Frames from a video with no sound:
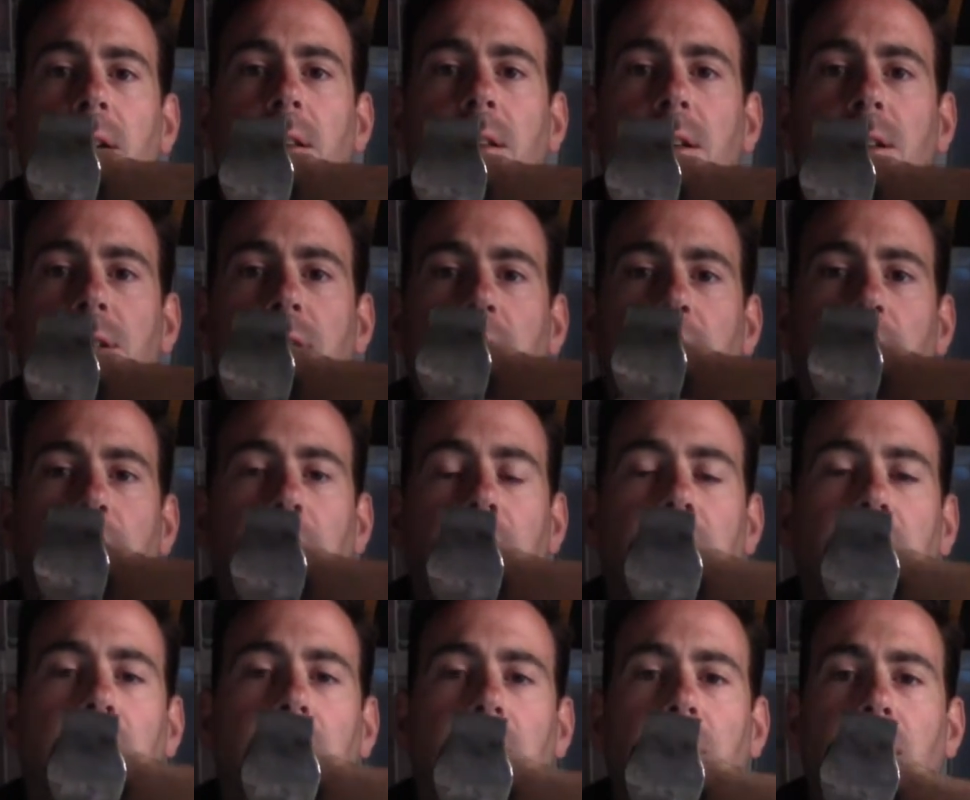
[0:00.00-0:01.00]
this shape
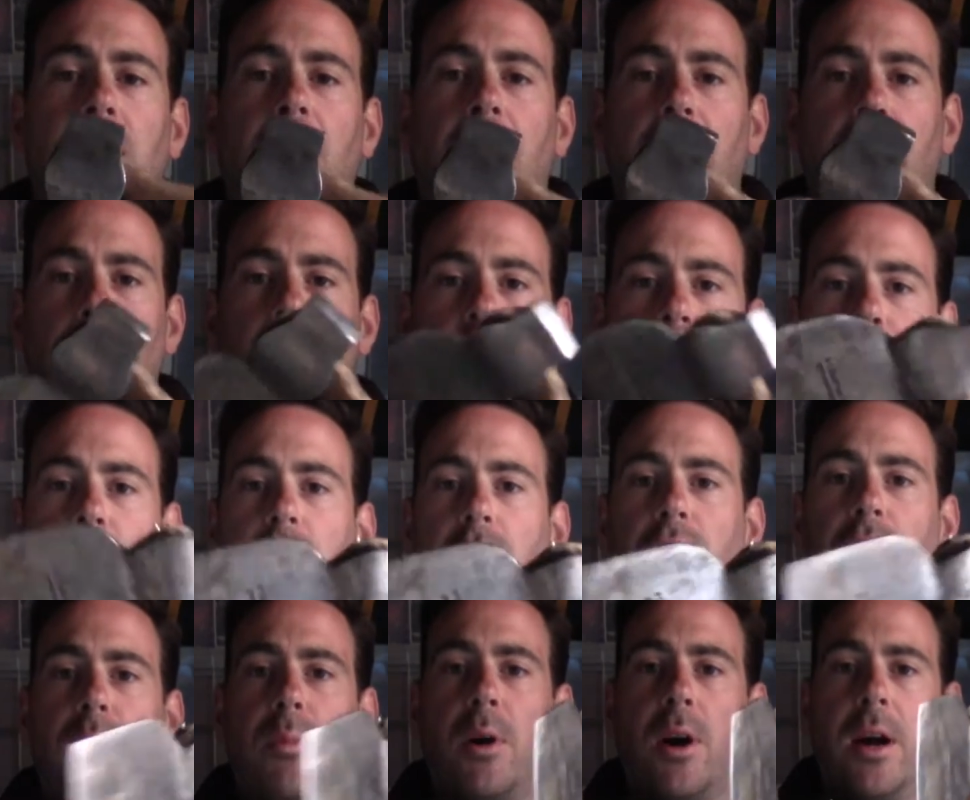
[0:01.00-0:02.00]
here, and it was
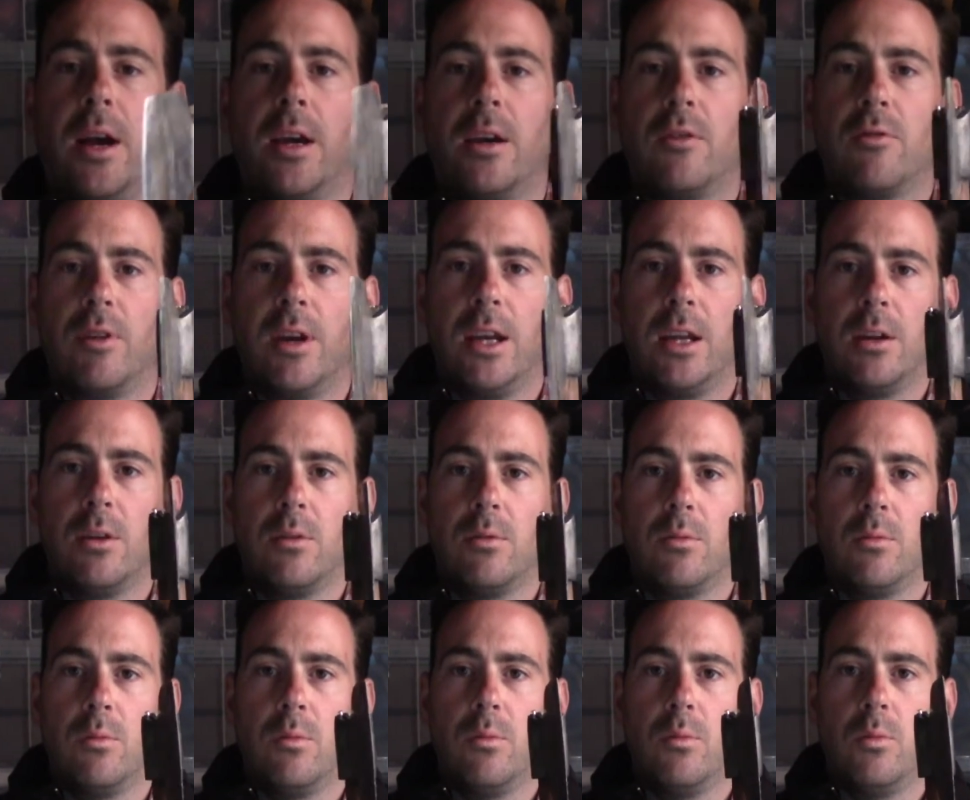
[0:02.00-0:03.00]
used by green
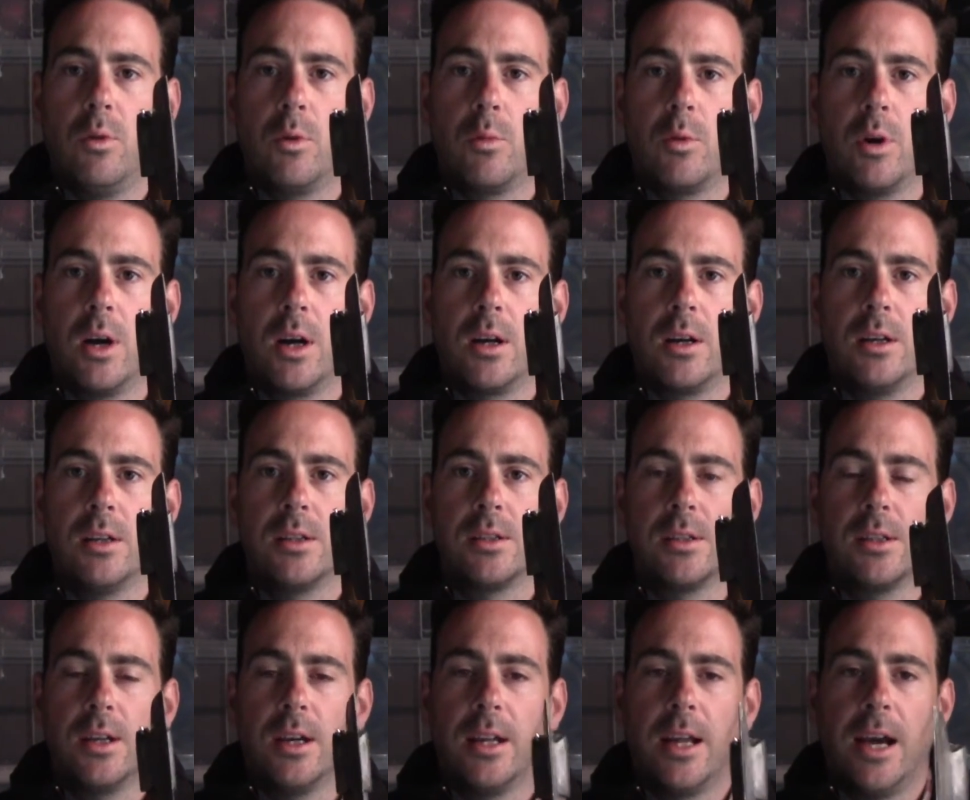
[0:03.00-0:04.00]
woodworkers
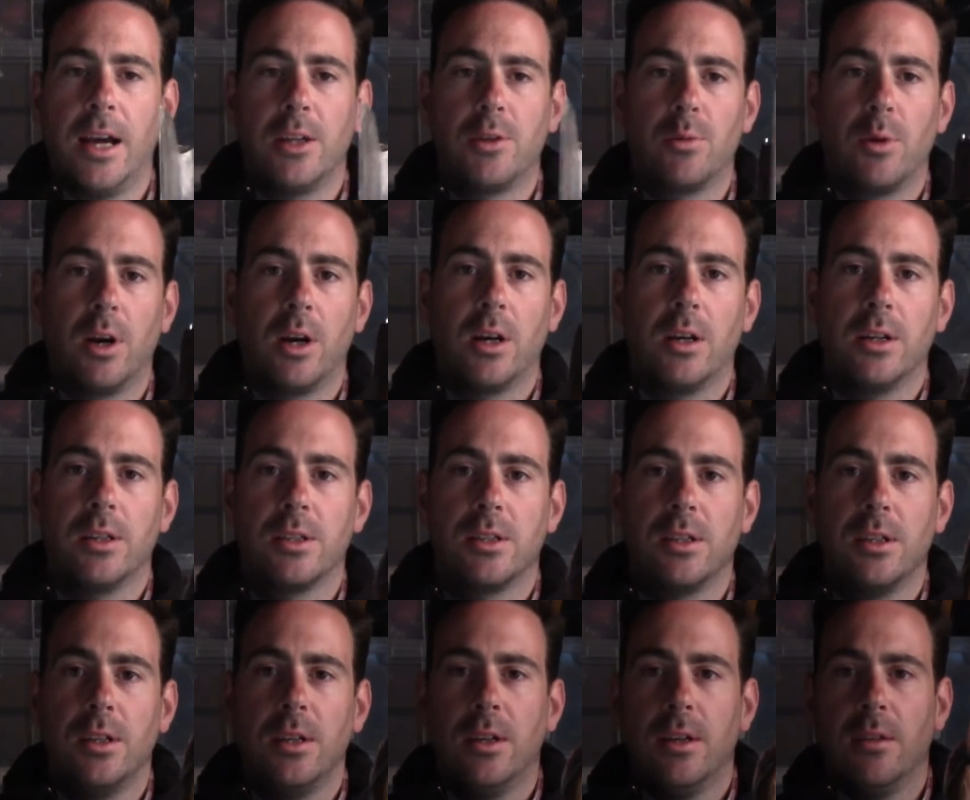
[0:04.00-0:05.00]
and hedge workers
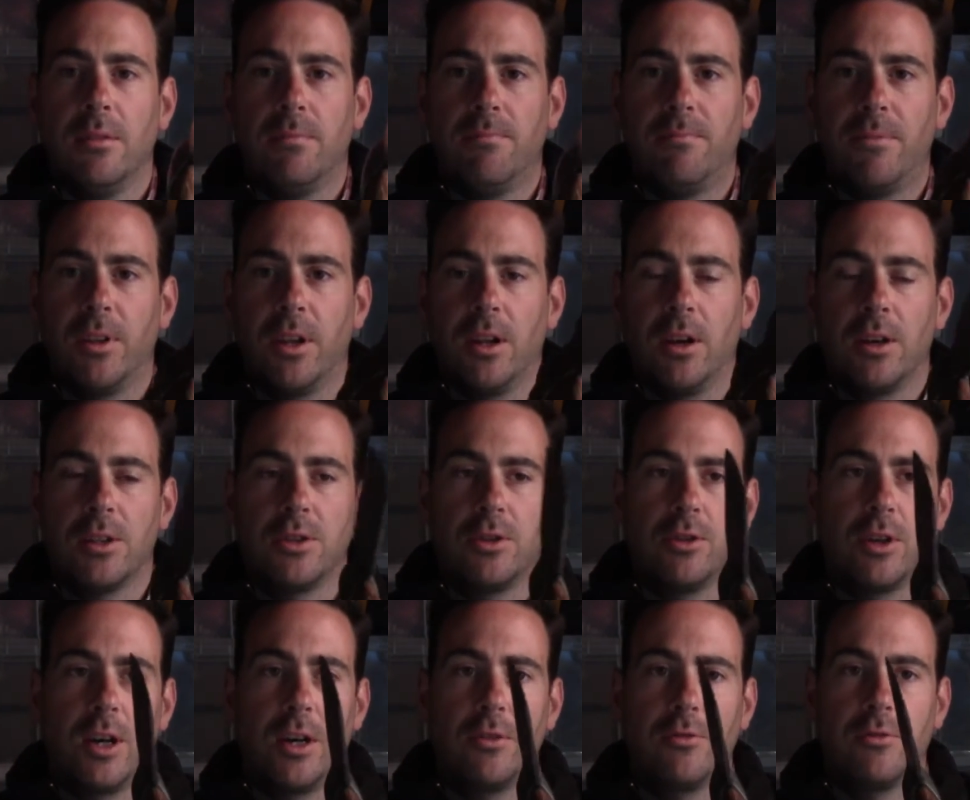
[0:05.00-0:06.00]
for the last
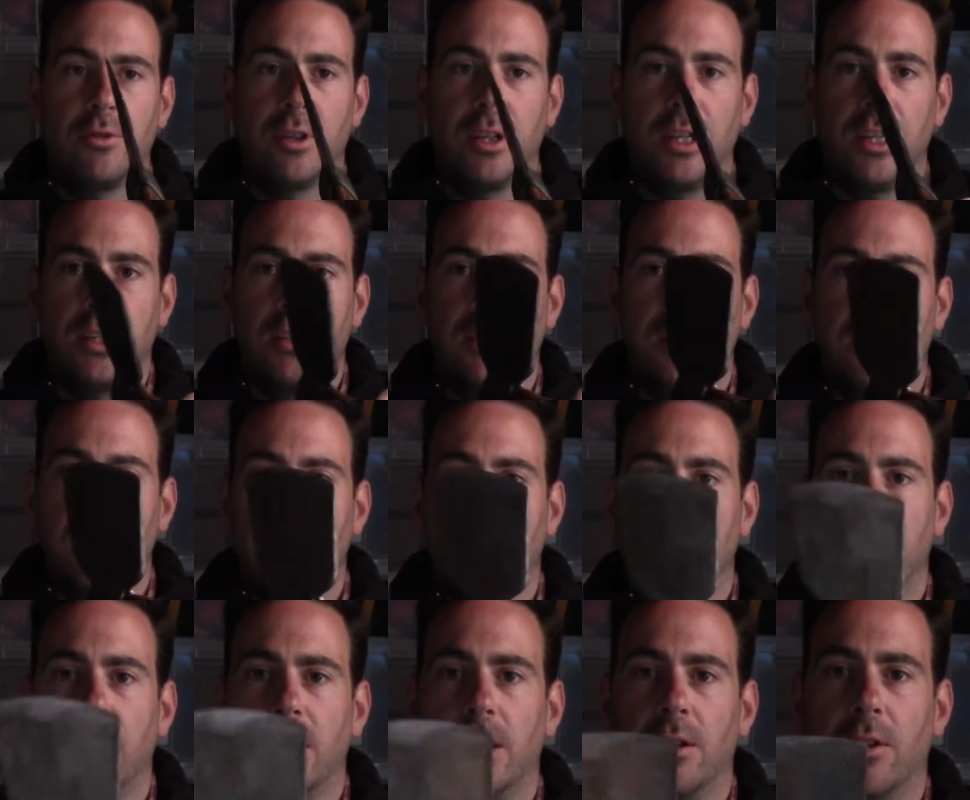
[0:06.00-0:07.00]
sort of 100 years
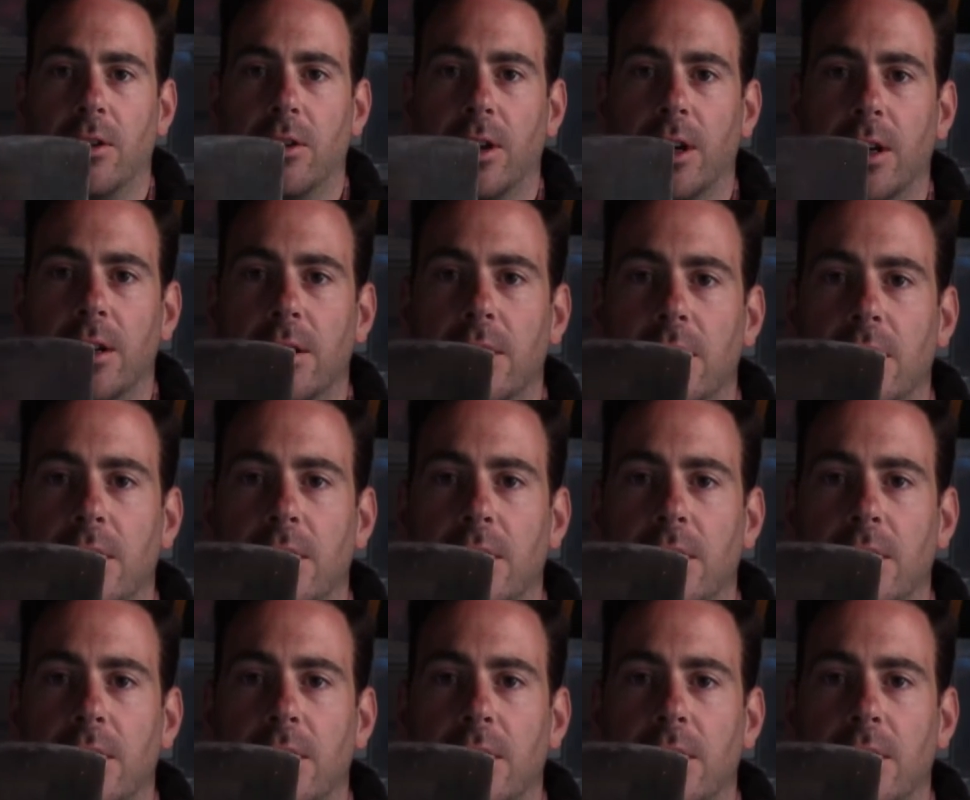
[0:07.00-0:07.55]
and longer.